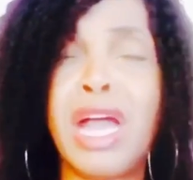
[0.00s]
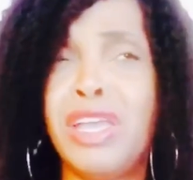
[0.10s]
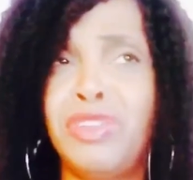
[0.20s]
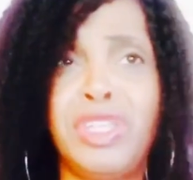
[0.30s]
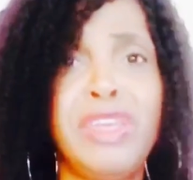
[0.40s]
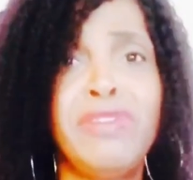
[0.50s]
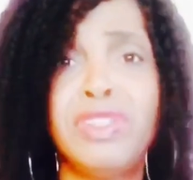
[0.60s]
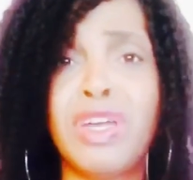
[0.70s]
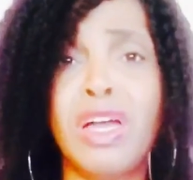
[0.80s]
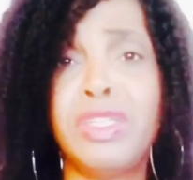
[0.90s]
I used to
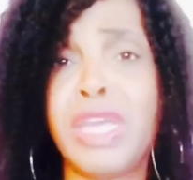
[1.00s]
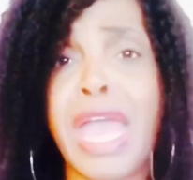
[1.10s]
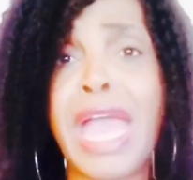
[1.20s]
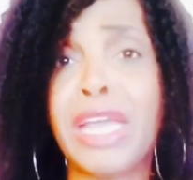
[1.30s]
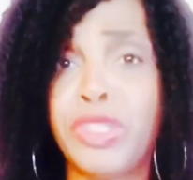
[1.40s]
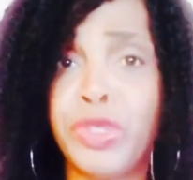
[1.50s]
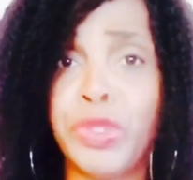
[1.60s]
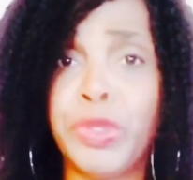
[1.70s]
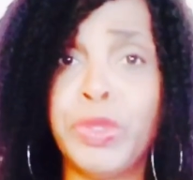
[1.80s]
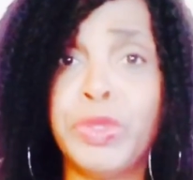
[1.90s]
even talk to
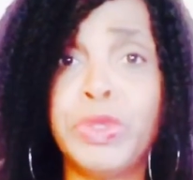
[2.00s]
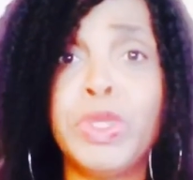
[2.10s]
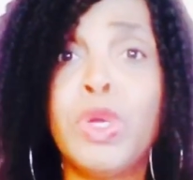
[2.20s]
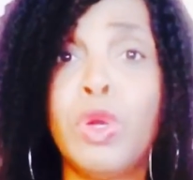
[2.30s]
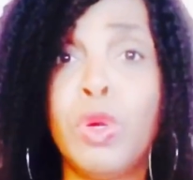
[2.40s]
actors